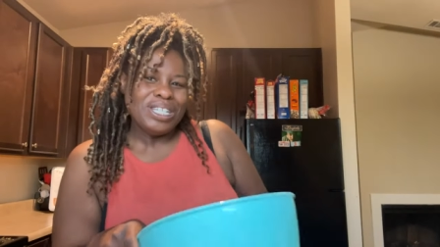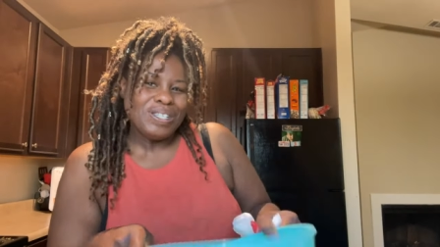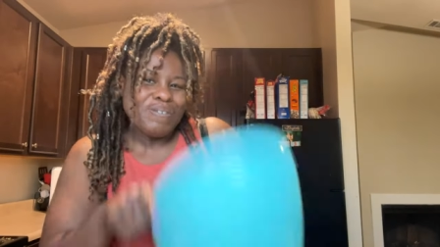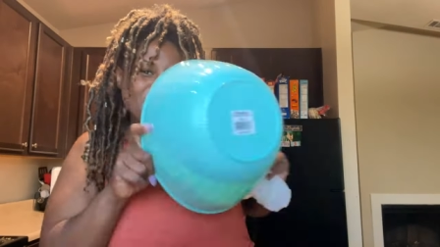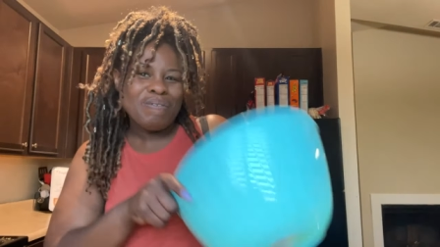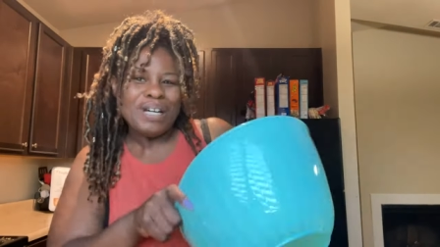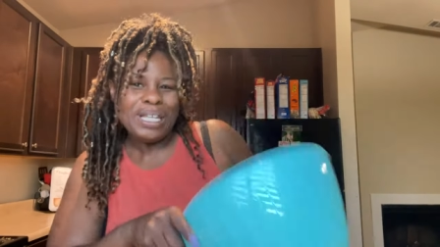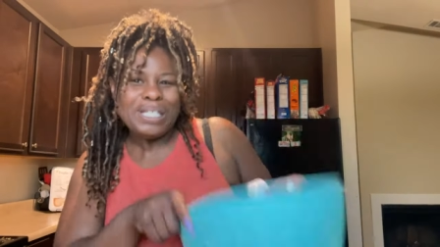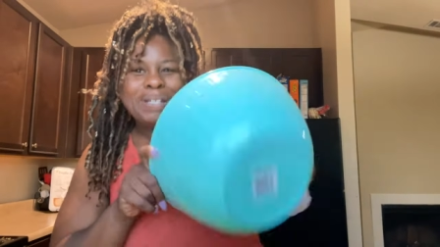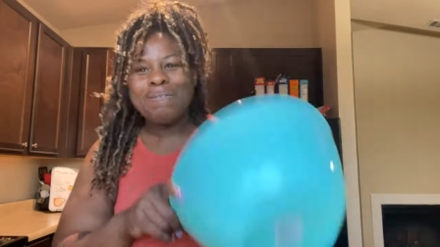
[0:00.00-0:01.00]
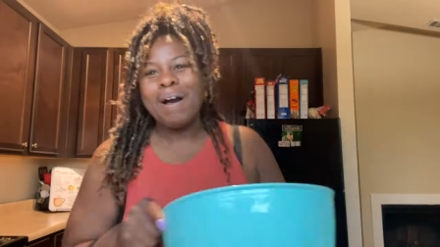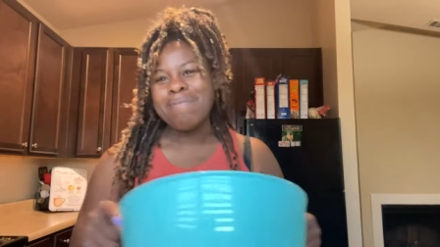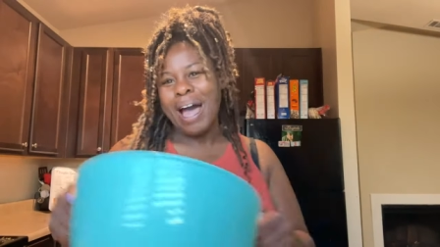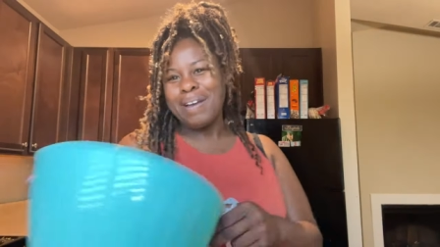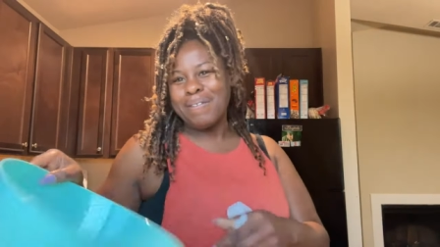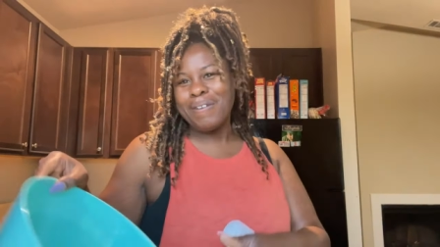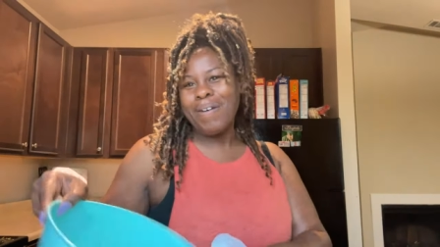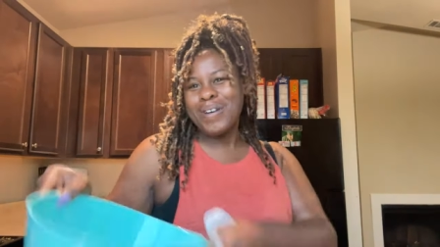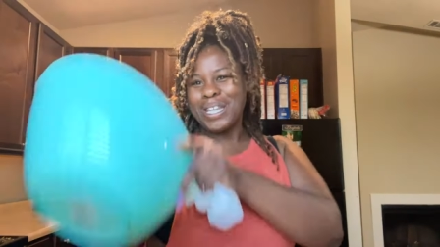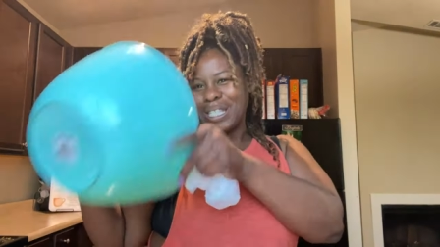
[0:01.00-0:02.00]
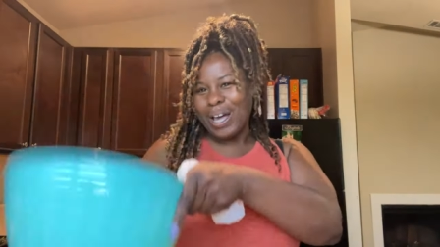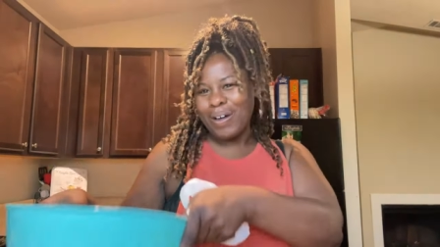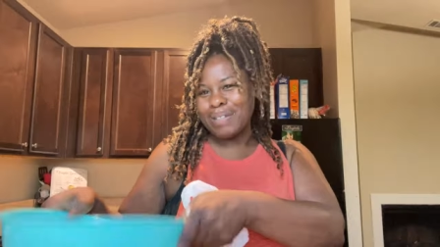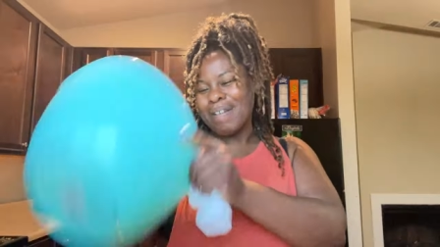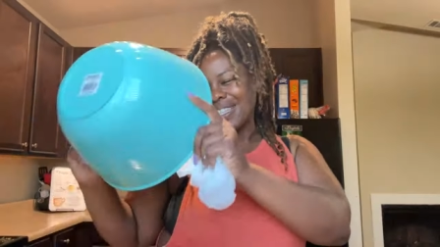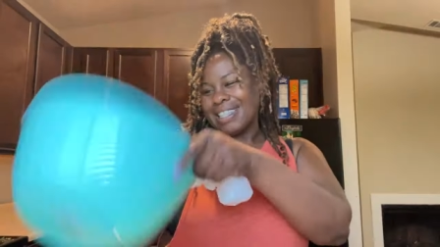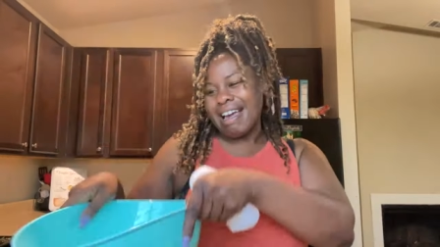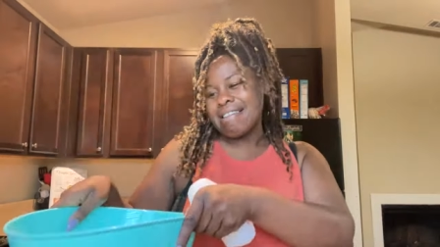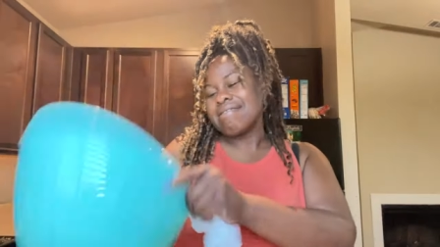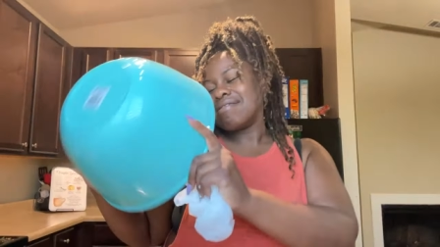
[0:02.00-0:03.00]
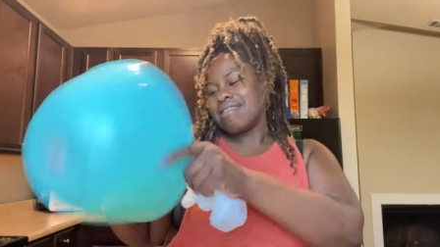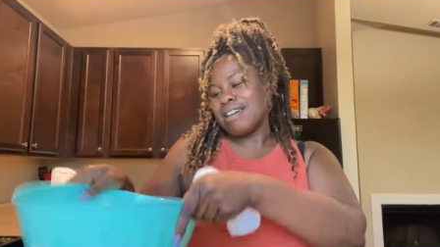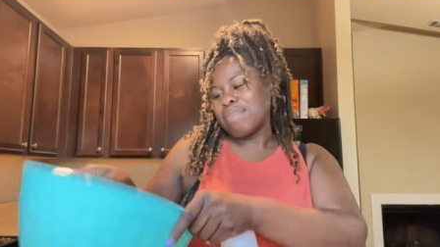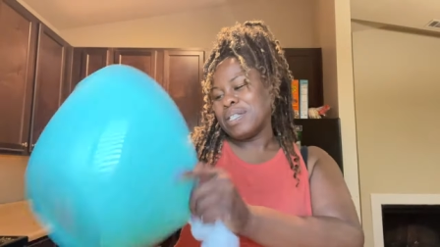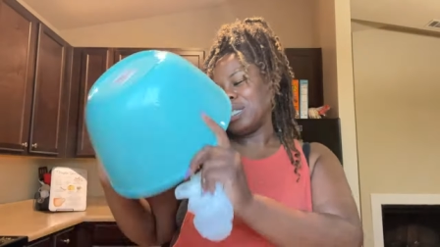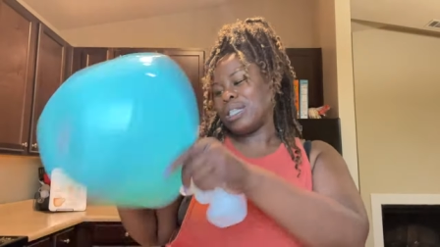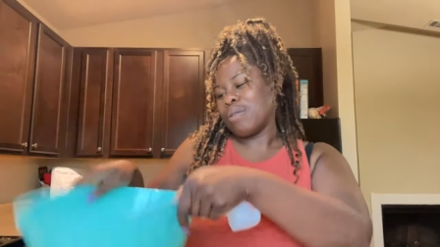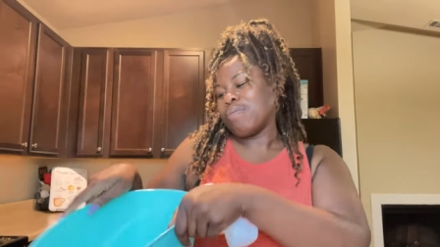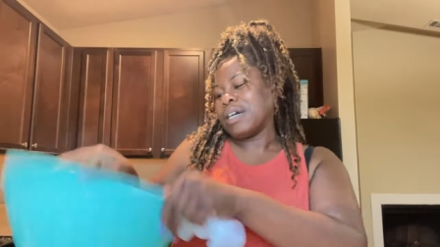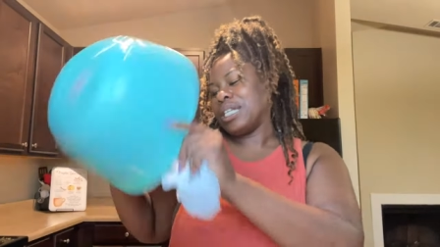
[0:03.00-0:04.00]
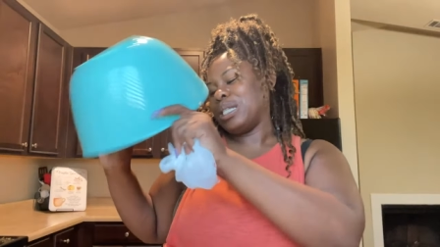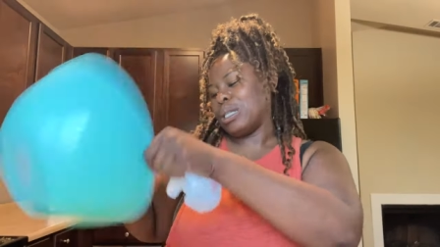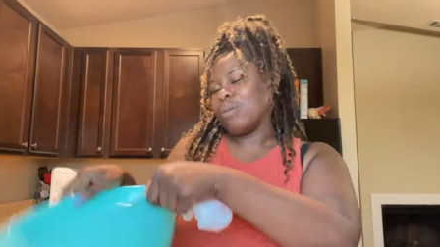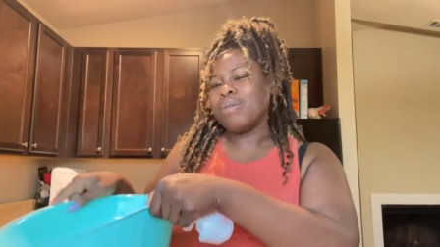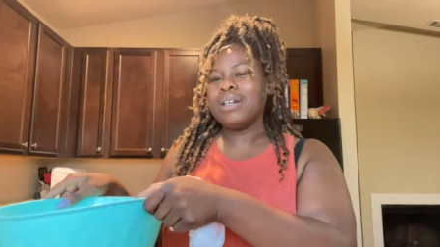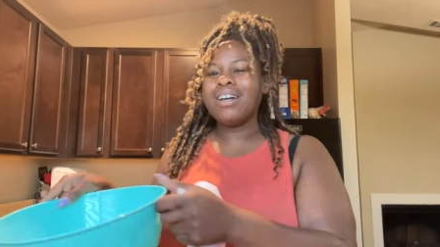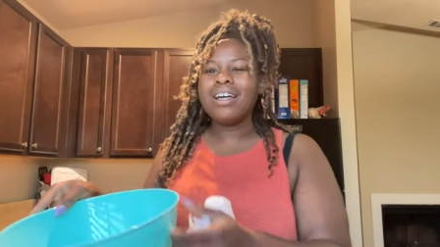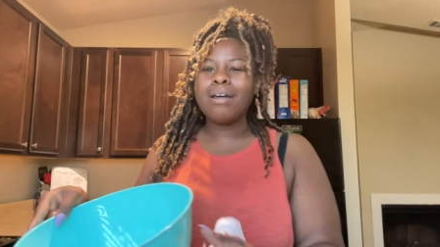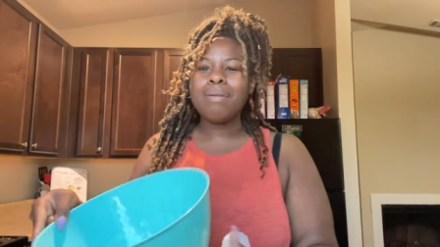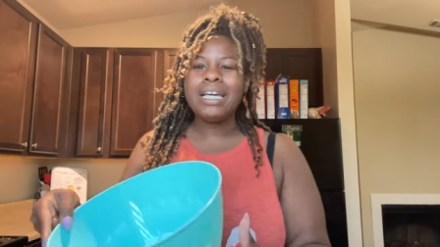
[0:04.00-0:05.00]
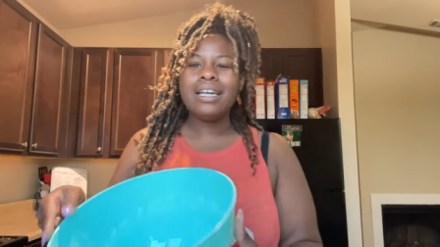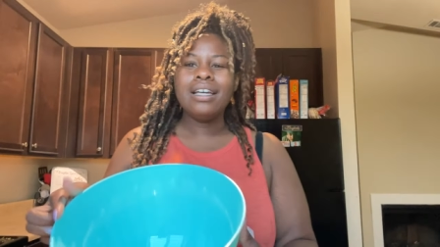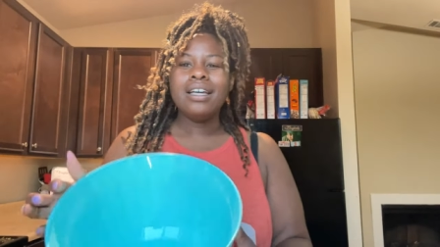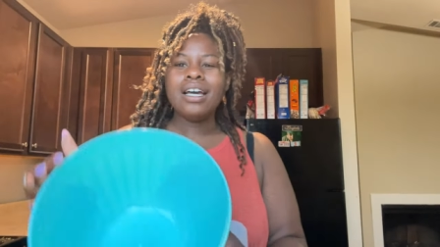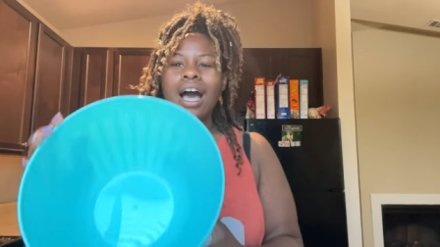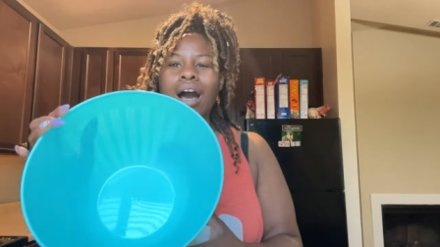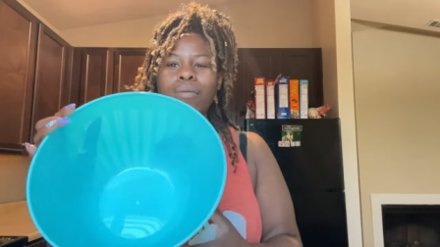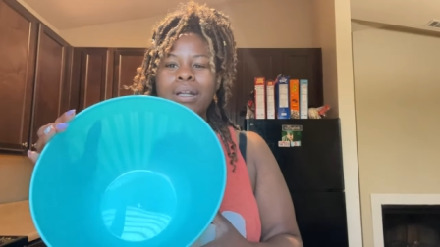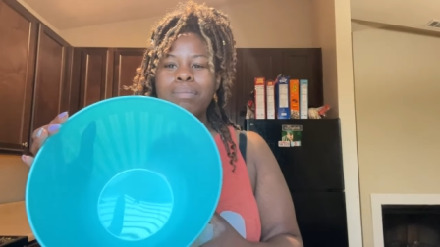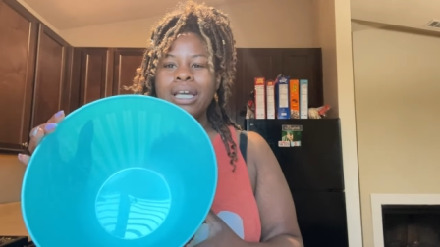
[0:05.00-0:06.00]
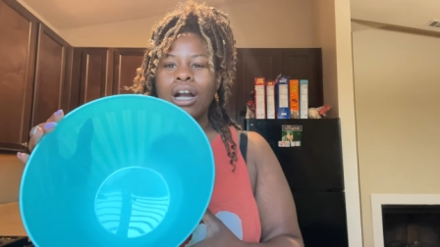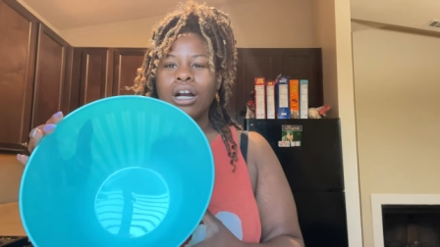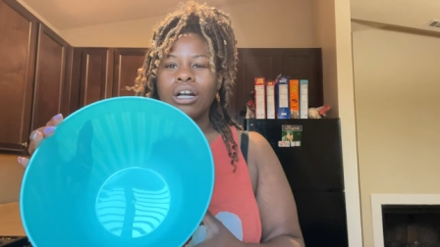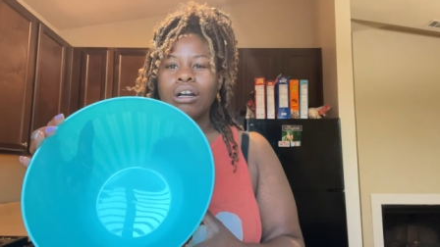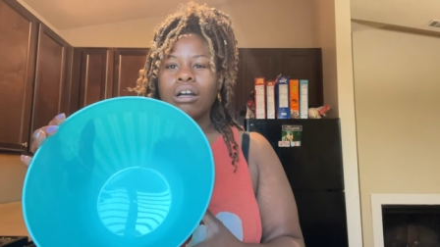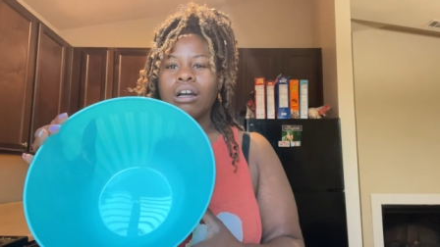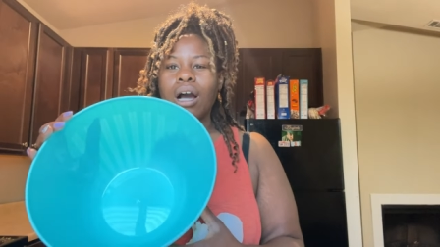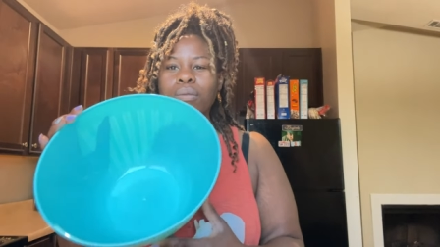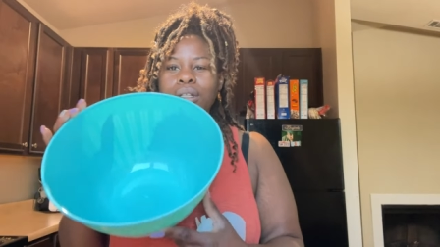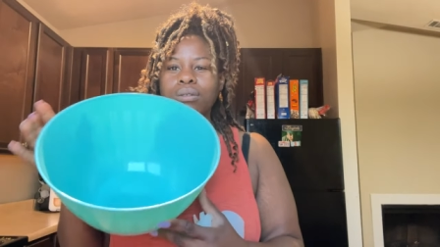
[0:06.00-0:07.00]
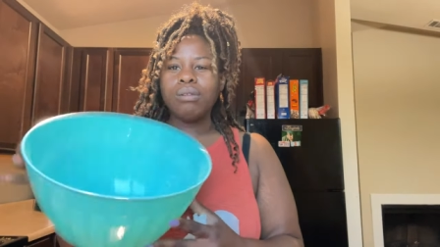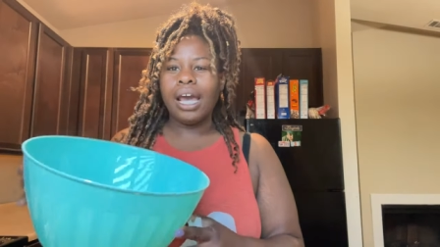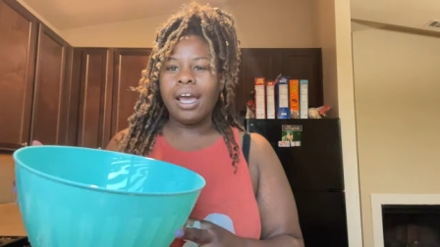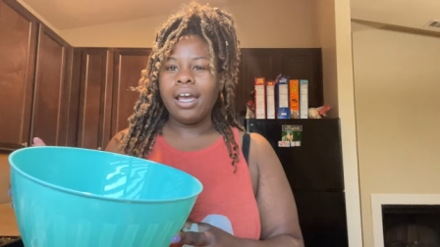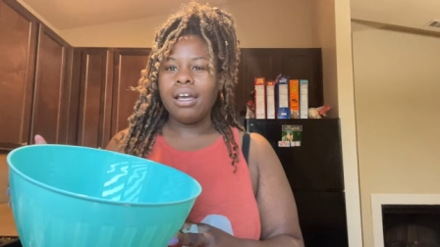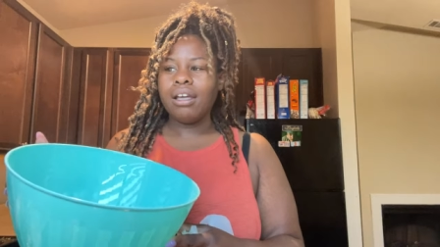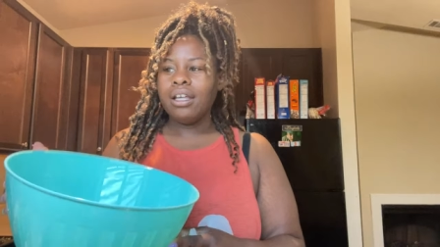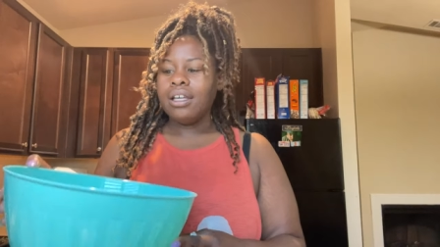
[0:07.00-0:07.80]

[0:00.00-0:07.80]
doing what it do. I'm like, ooh, I want to toss my salad up and do what it do. You know what I mean? I want to be her. I want to do that.